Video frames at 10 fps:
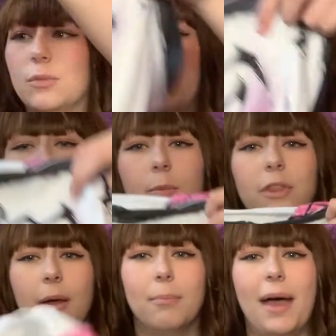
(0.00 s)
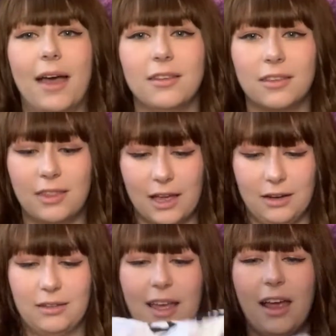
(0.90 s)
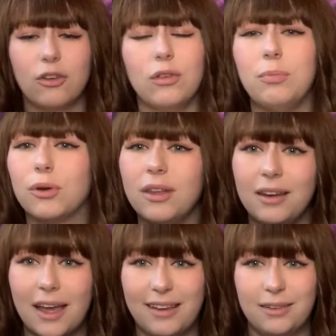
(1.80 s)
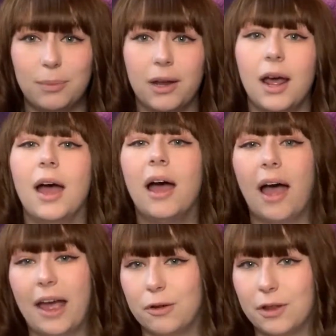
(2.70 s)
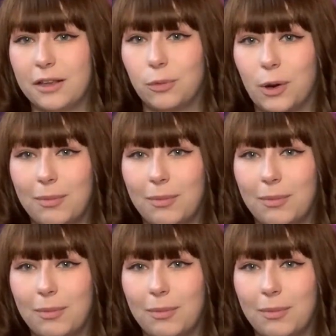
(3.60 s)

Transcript: well come with a mask that is actually pretty nice, but I don't like to wear